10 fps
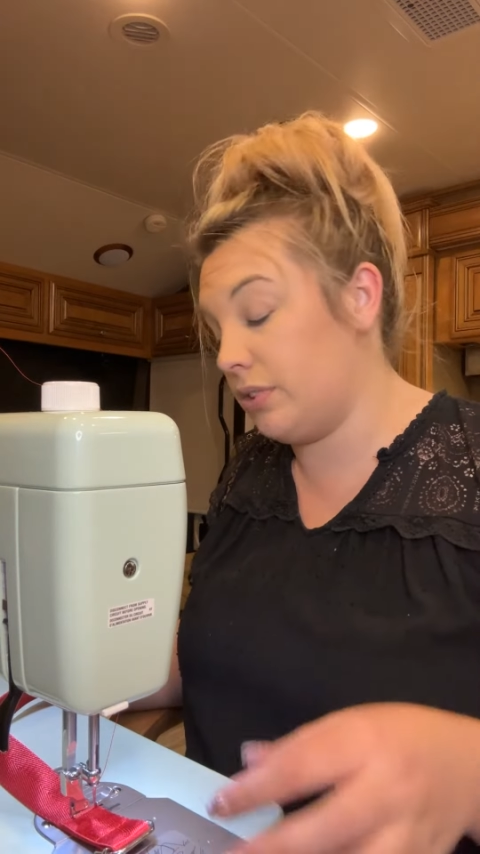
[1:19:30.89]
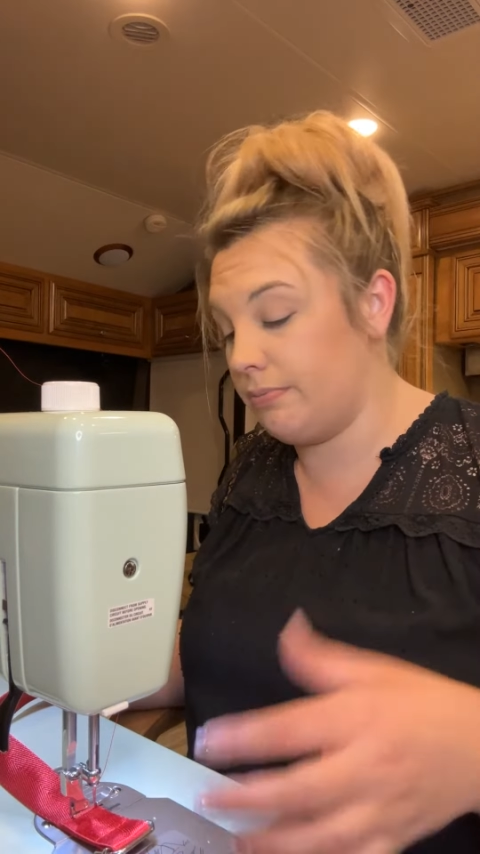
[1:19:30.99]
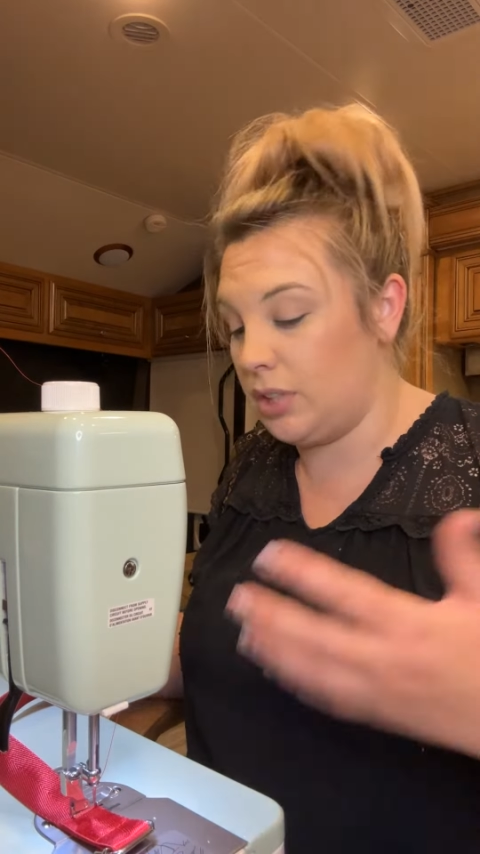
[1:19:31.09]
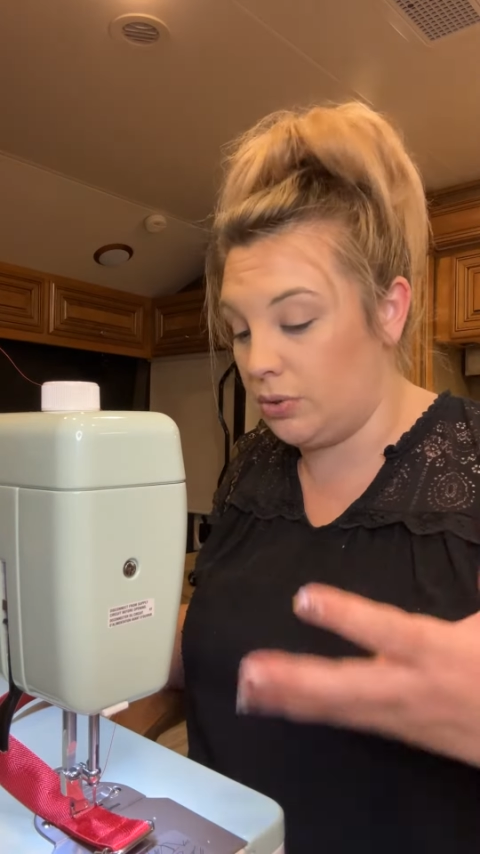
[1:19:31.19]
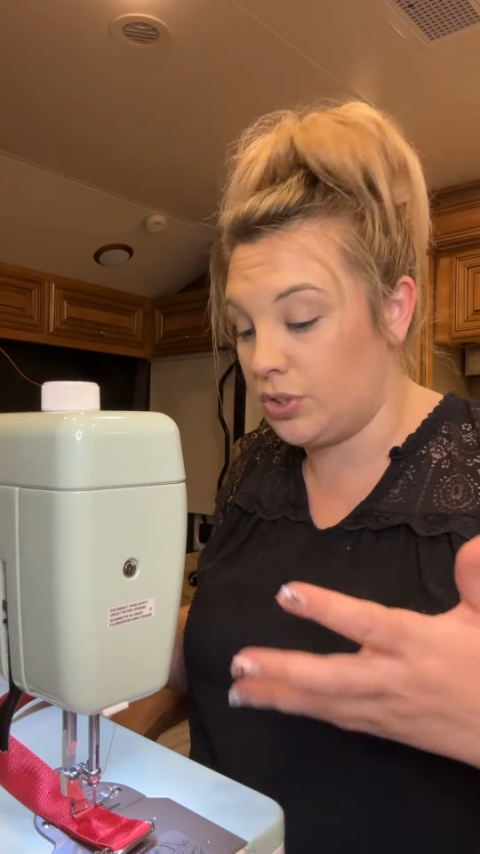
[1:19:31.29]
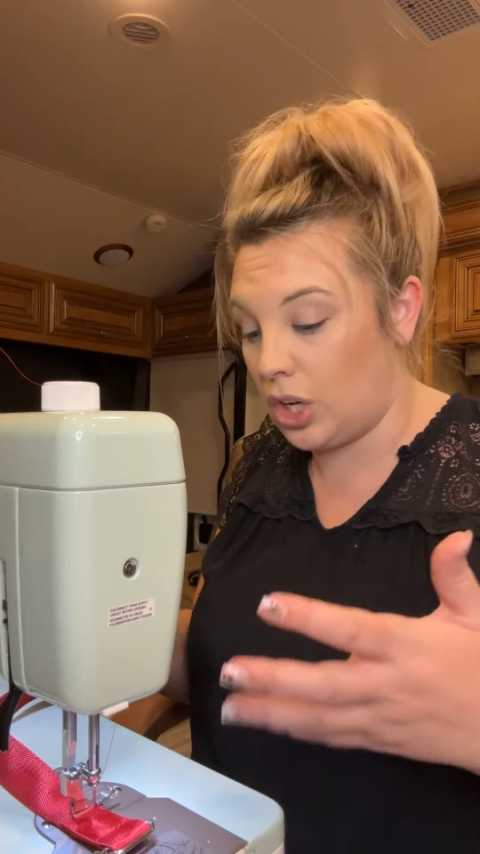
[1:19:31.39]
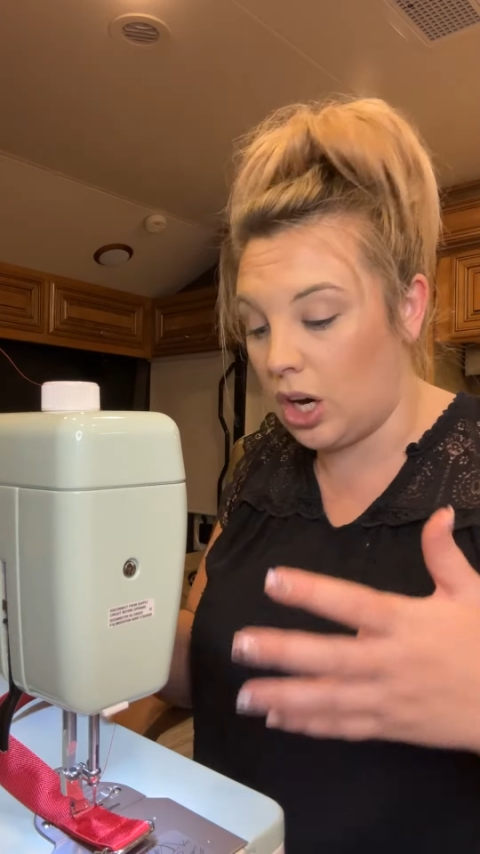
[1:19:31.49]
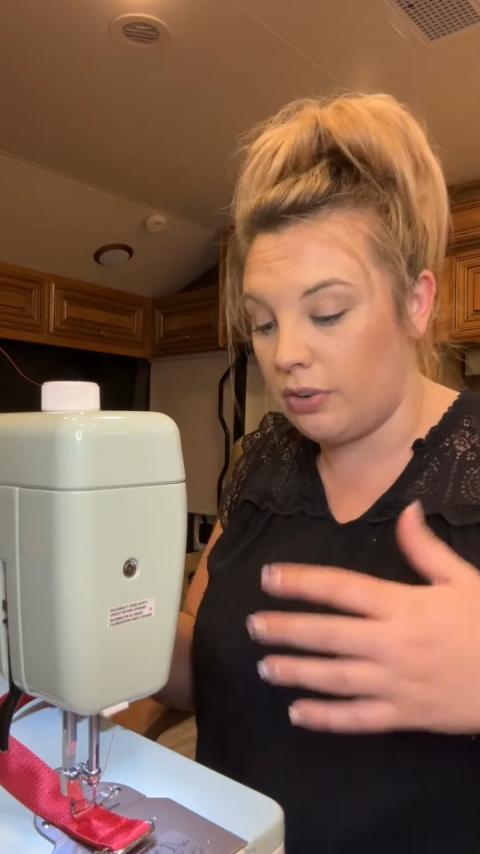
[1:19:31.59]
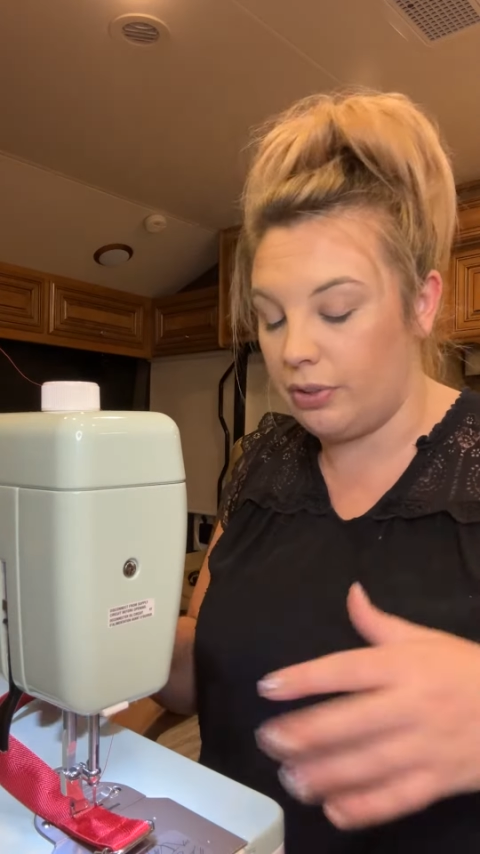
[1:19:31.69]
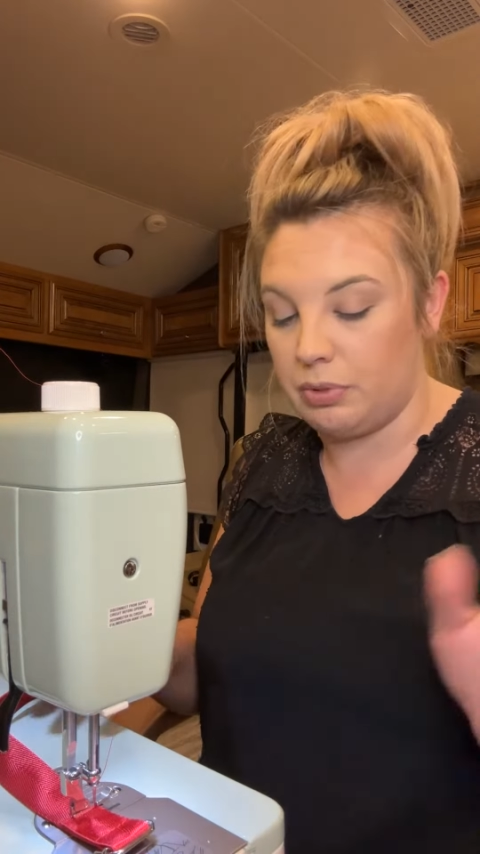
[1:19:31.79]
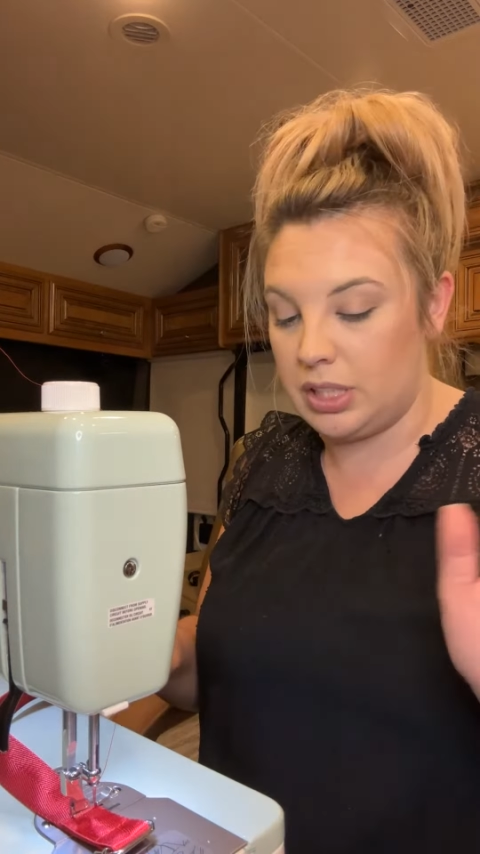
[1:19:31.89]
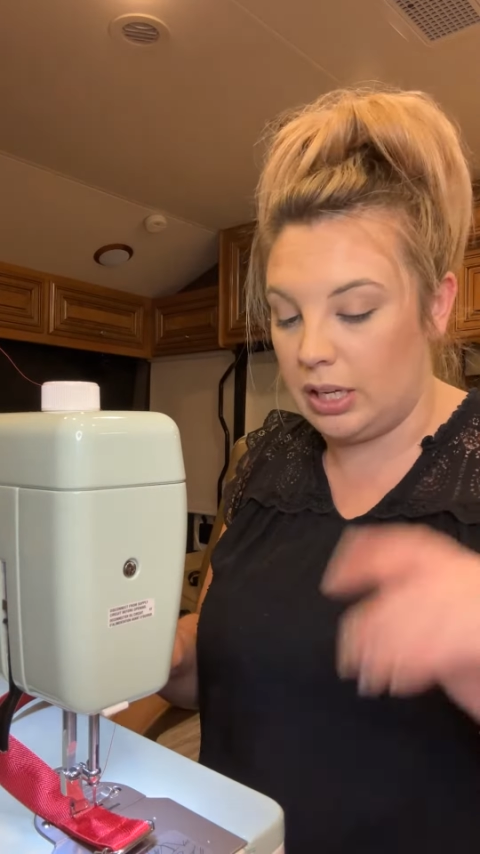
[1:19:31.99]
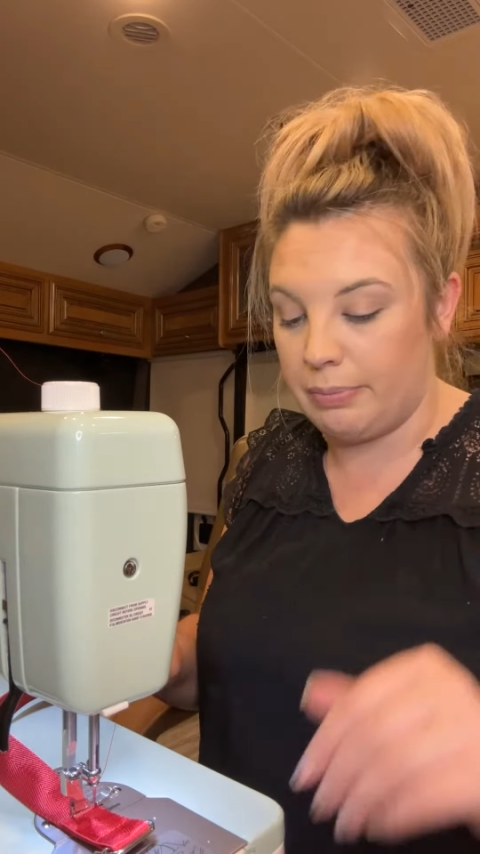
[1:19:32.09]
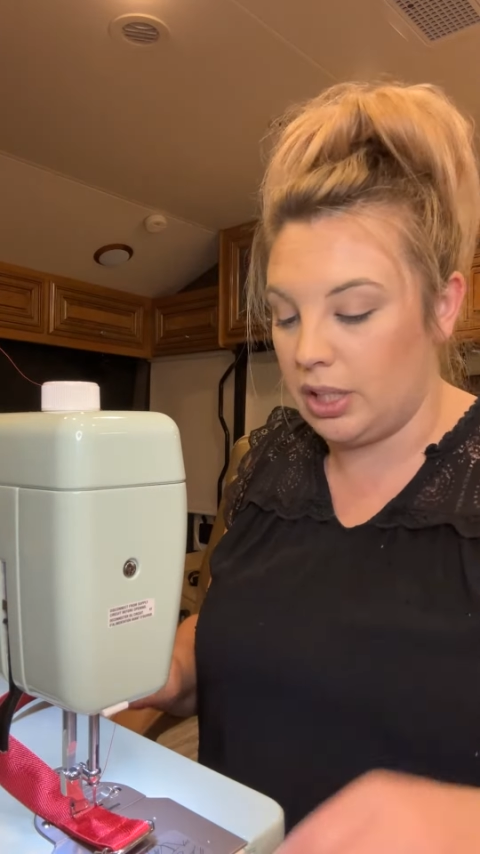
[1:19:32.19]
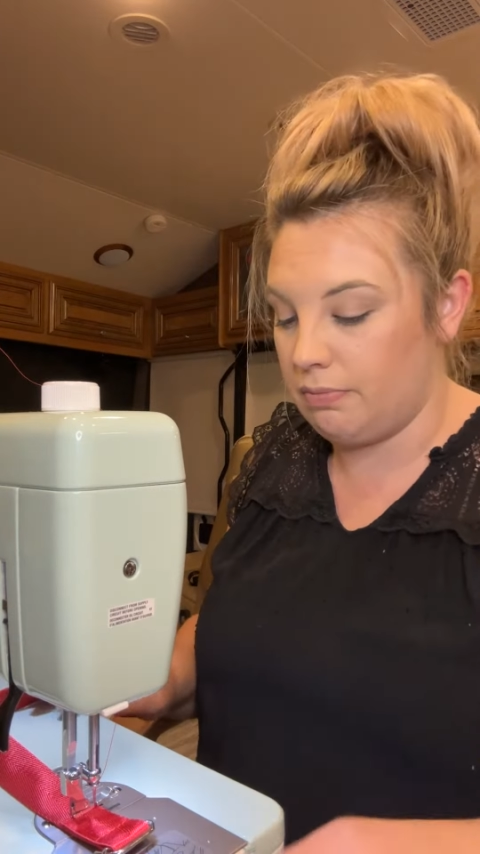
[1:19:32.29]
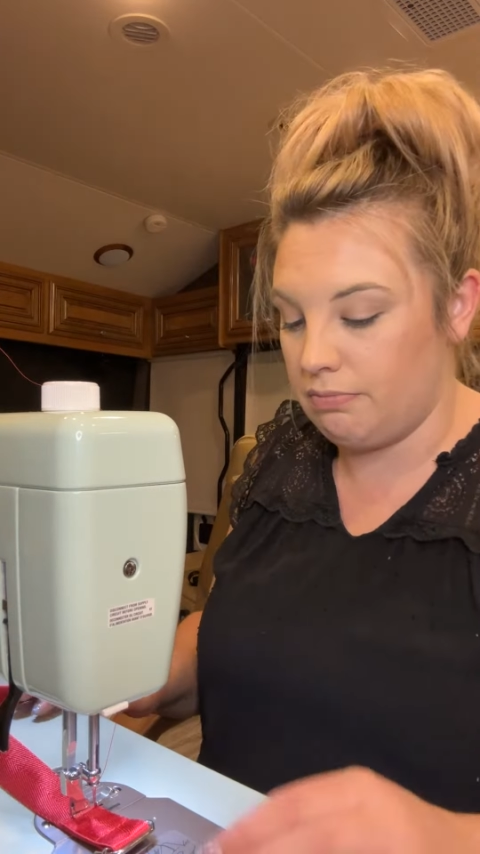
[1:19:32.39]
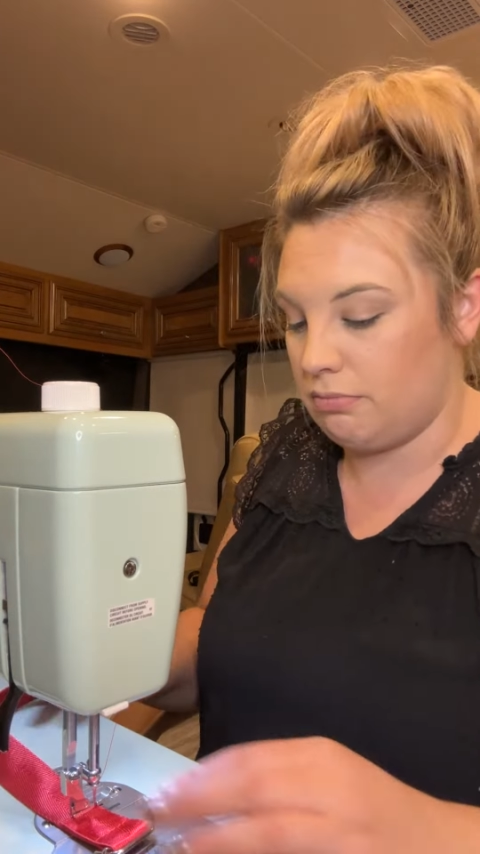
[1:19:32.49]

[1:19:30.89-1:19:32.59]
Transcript: forever, and I would probably lose